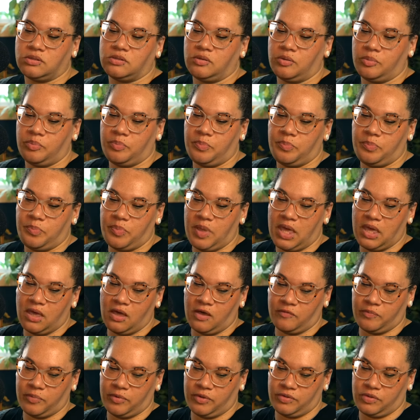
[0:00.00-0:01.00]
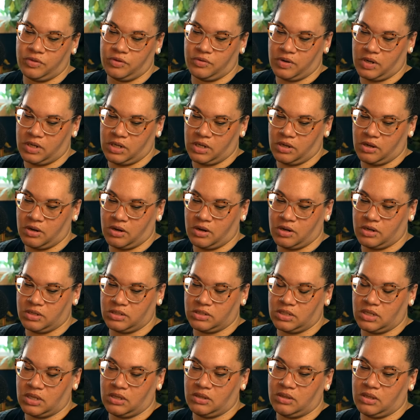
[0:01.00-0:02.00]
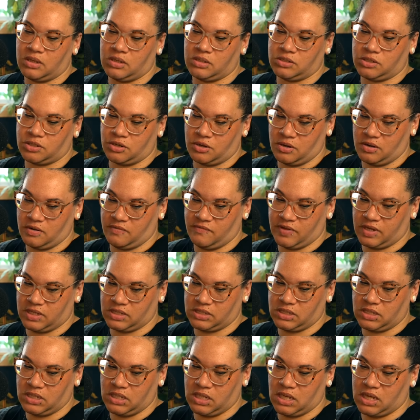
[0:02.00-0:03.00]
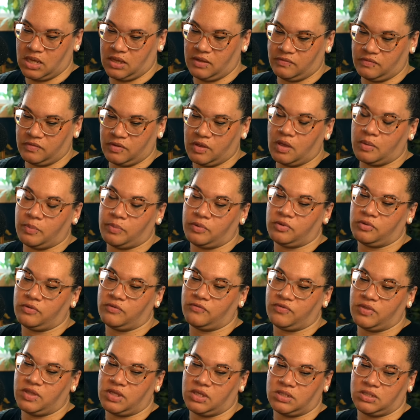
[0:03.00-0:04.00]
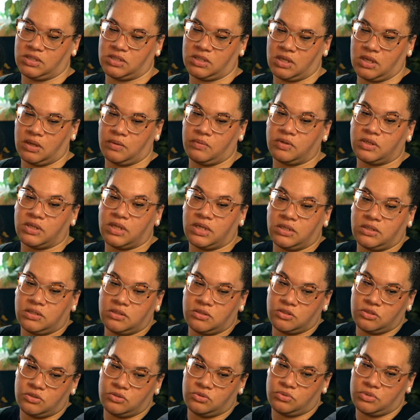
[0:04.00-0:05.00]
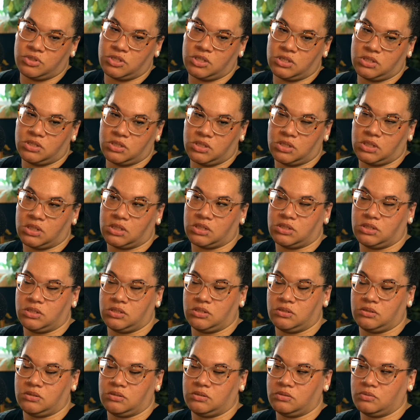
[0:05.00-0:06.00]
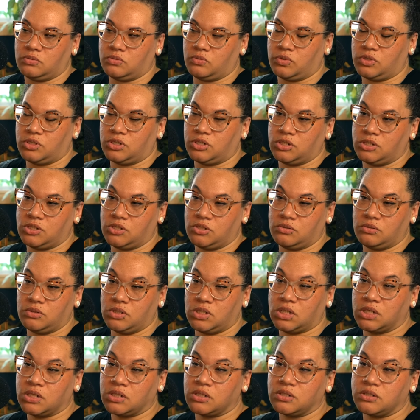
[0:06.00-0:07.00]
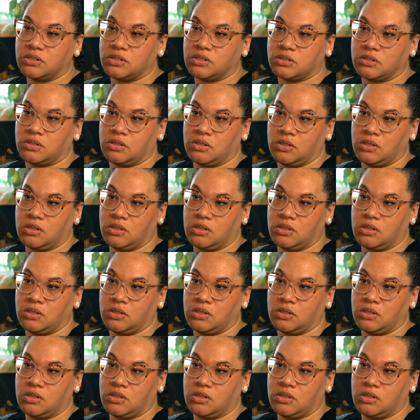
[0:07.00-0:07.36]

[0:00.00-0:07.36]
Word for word: So pay off both the credit cards and then start investing. I have yep. a couple of things that I would like to do within the next one to two years.